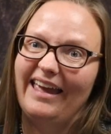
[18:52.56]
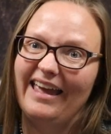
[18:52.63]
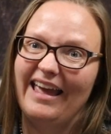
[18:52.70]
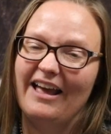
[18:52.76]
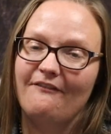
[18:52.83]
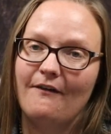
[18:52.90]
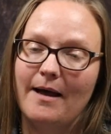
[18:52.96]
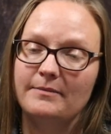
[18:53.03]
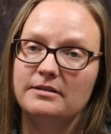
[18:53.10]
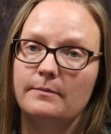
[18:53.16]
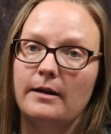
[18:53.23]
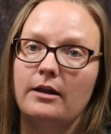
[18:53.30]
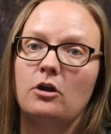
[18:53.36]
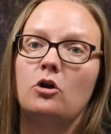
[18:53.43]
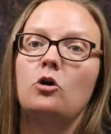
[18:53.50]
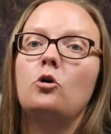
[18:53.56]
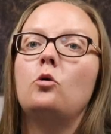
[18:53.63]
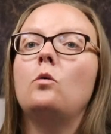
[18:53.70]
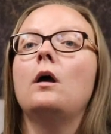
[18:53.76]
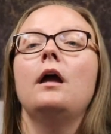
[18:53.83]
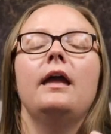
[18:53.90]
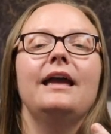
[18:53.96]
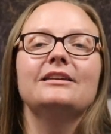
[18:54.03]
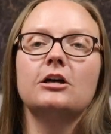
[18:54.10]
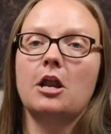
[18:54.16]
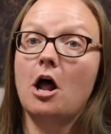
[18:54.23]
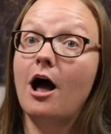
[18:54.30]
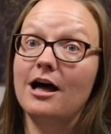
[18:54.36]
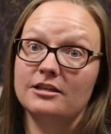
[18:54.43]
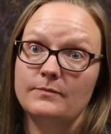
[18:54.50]
If I'm somebody who is on
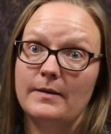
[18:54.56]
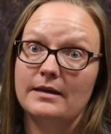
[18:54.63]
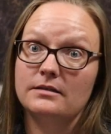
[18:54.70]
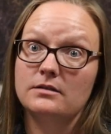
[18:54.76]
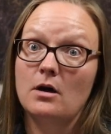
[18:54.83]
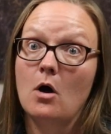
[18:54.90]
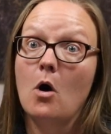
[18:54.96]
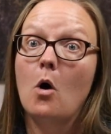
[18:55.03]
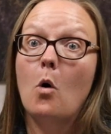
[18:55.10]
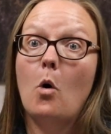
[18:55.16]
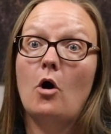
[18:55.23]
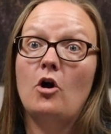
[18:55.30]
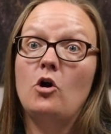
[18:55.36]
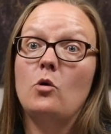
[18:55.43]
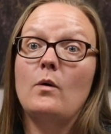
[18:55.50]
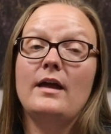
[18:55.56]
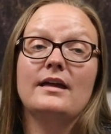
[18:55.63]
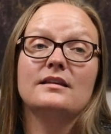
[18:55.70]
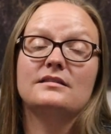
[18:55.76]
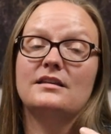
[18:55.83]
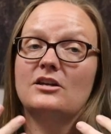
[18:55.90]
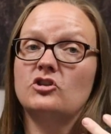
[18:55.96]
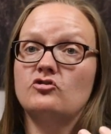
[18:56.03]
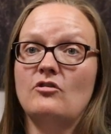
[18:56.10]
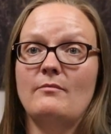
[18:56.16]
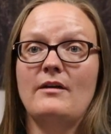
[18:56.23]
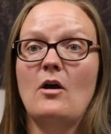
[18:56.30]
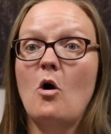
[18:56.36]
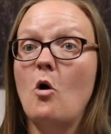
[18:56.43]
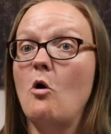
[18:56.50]
hospice or who is
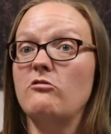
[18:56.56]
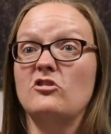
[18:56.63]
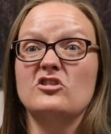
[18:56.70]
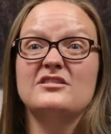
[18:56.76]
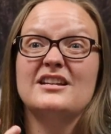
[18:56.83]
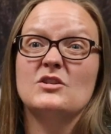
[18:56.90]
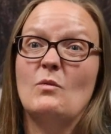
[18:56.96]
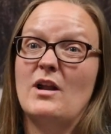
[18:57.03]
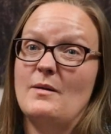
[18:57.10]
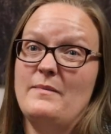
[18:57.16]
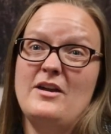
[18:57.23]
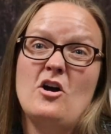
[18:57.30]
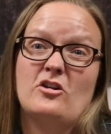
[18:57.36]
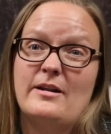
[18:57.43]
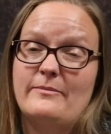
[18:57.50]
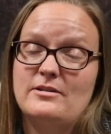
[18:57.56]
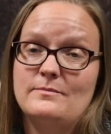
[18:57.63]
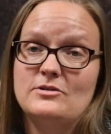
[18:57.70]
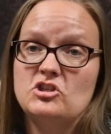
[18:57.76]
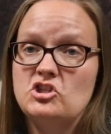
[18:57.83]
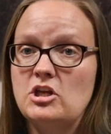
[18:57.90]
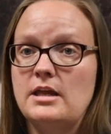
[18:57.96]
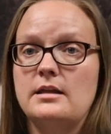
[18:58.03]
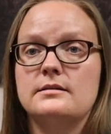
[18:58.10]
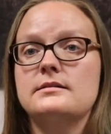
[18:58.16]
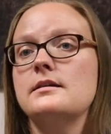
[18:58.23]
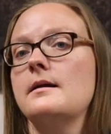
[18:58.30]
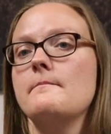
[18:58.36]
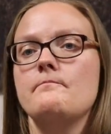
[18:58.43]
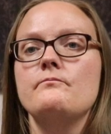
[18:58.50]
extremely old and just doesn't want to be hooked up to
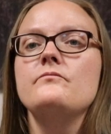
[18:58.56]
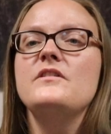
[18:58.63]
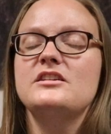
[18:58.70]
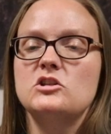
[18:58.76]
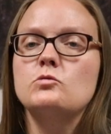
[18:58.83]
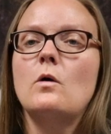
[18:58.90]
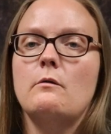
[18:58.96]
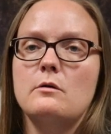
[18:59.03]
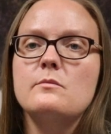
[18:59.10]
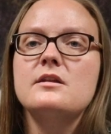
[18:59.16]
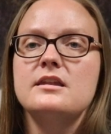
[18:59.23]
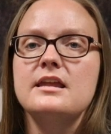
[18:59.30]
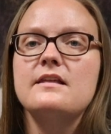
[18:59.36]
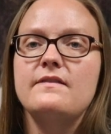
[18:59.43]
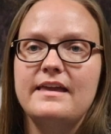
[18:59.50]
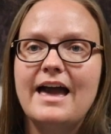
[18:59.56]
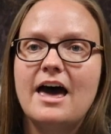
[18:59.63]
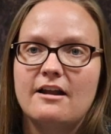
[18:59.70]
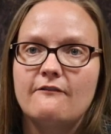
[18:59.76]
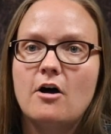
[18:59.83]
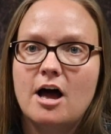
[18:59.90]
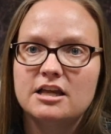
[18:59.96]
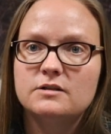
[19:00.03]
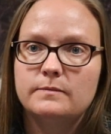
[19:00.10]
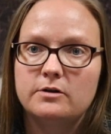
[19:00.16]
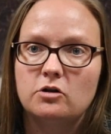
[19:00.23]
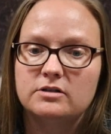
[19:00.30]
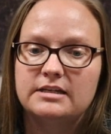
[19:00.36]
machines, this is where we would need the out of hospital